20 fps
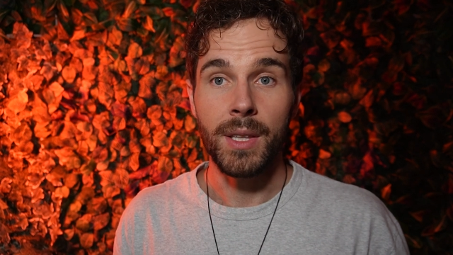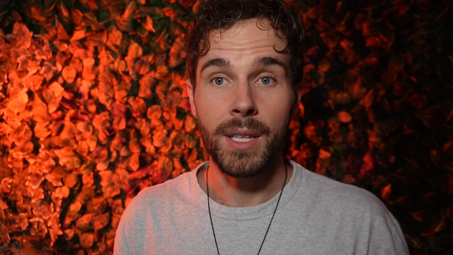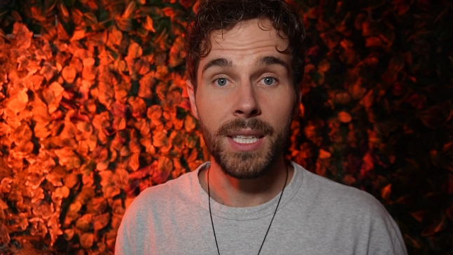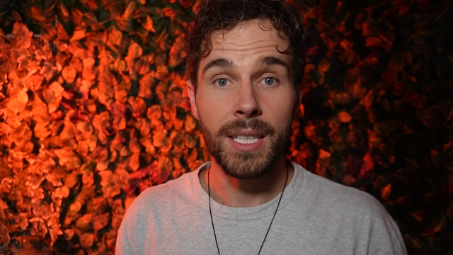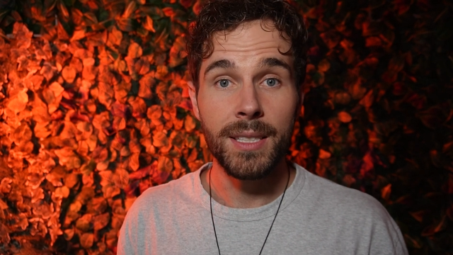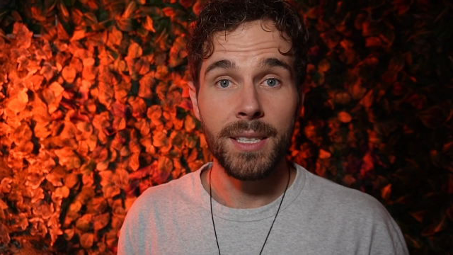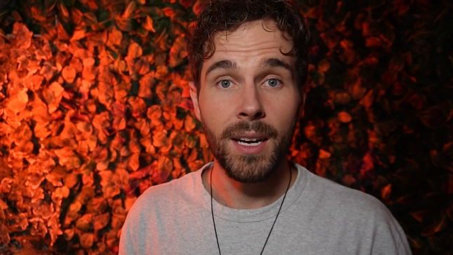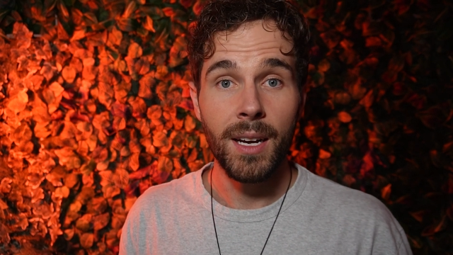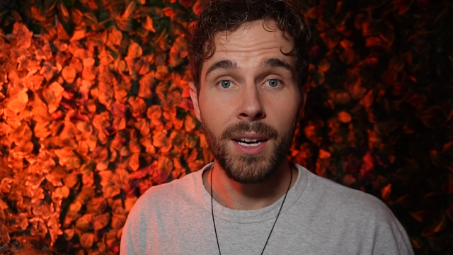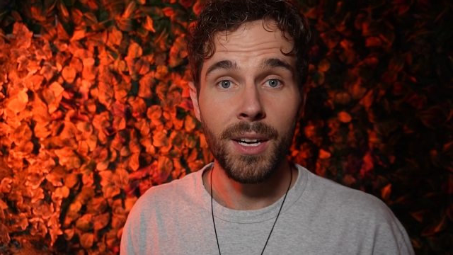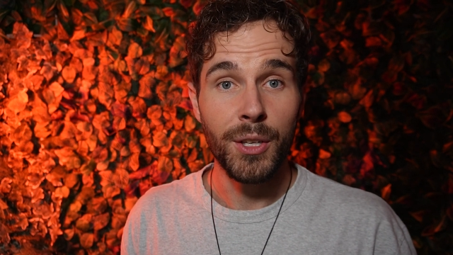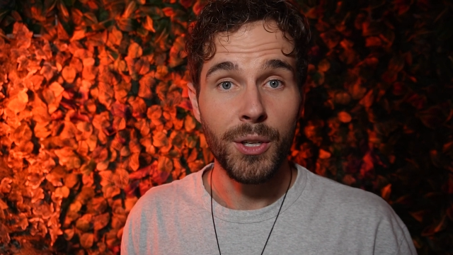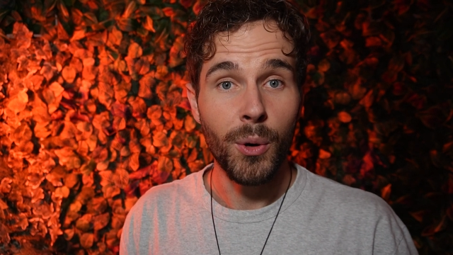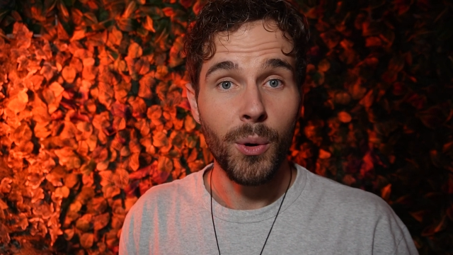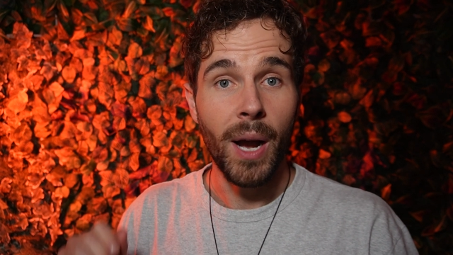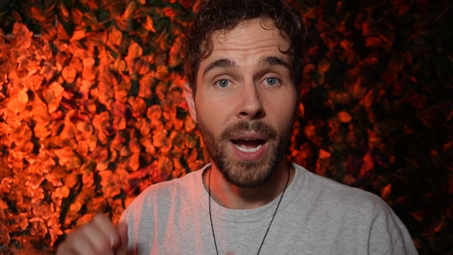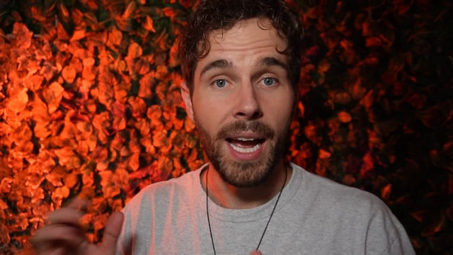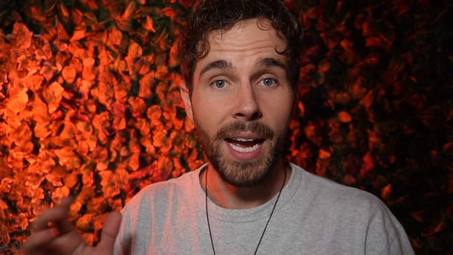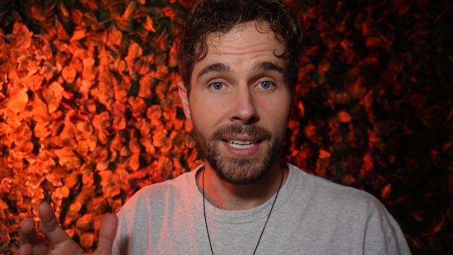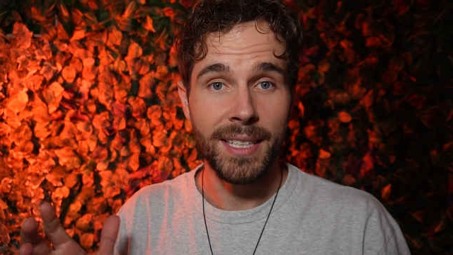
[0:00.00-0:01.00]
These are
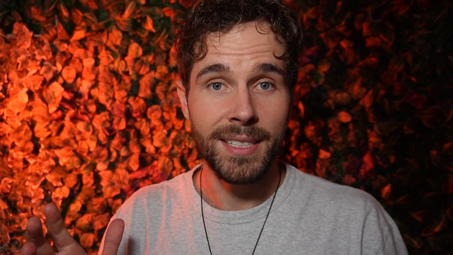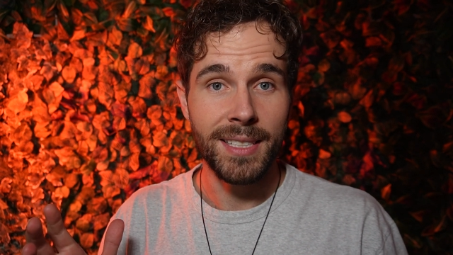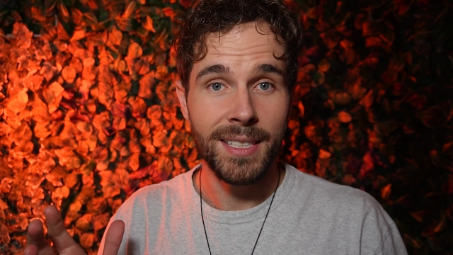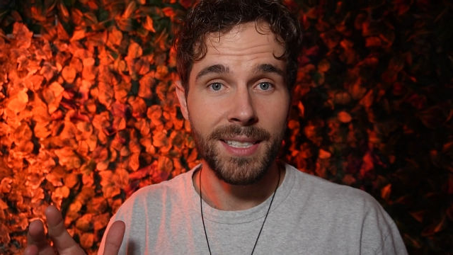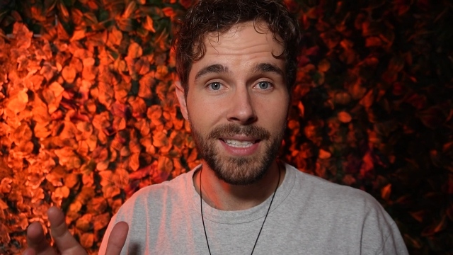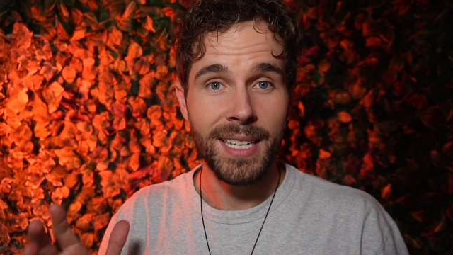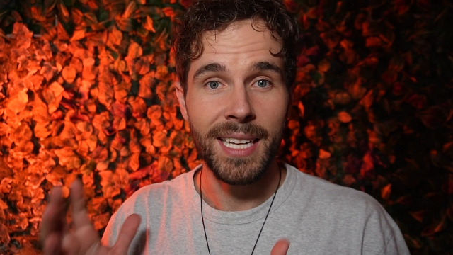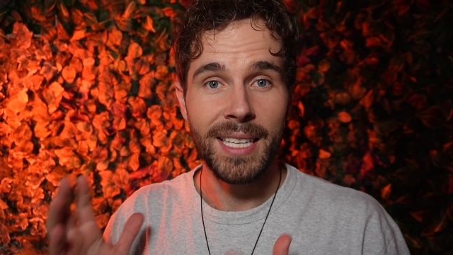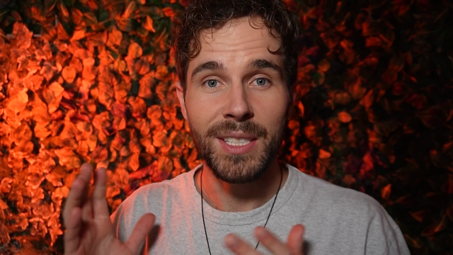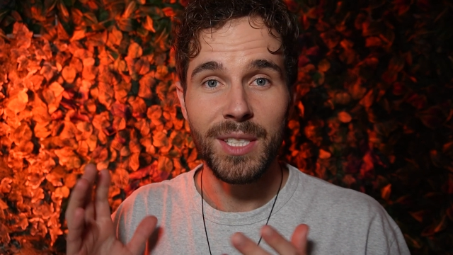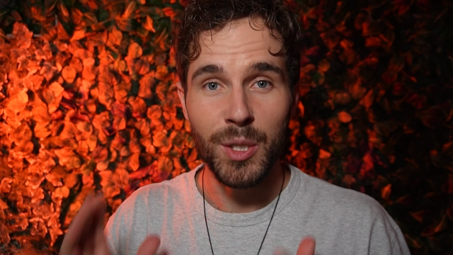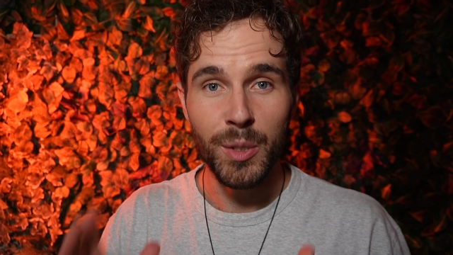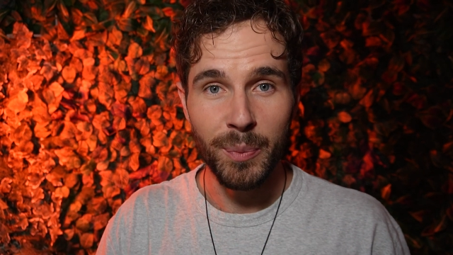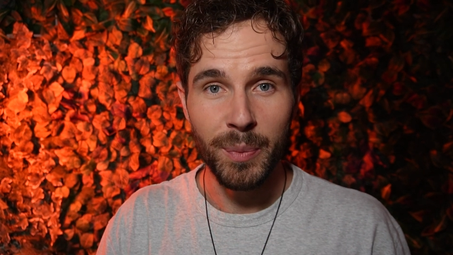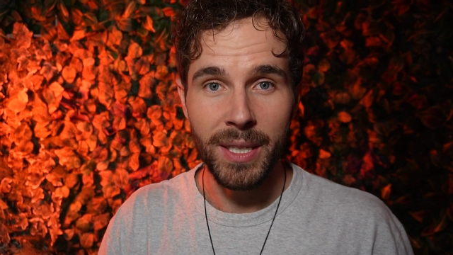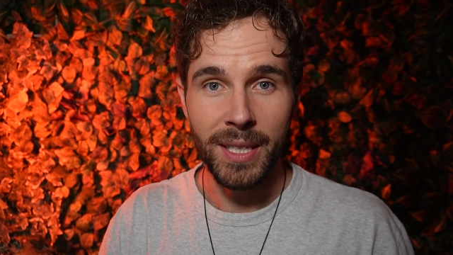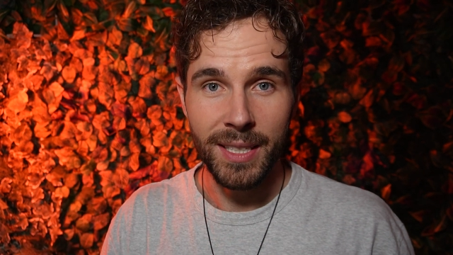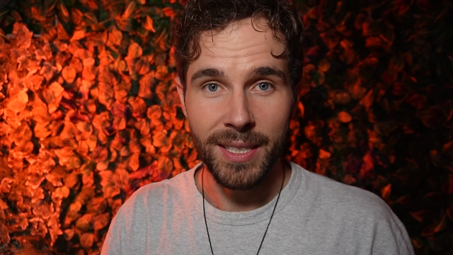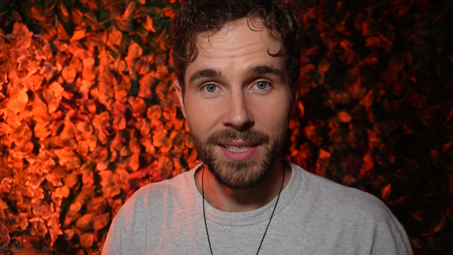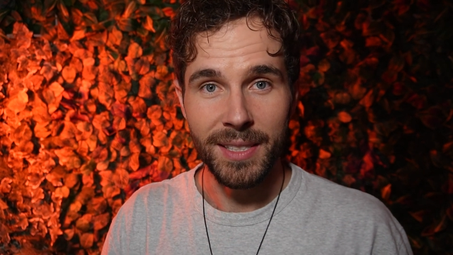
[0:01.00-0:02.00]
your axes and
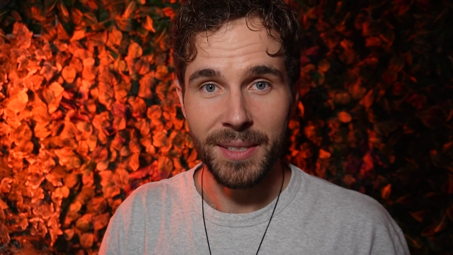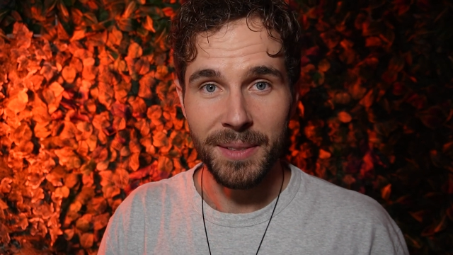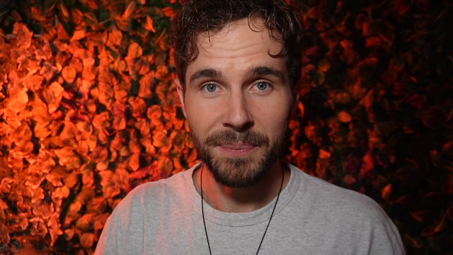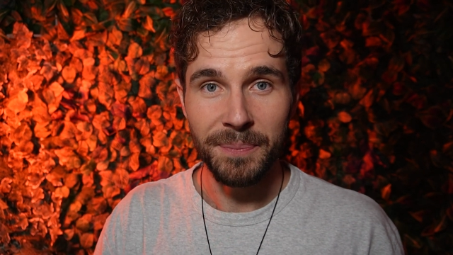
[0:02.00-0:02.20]
spears.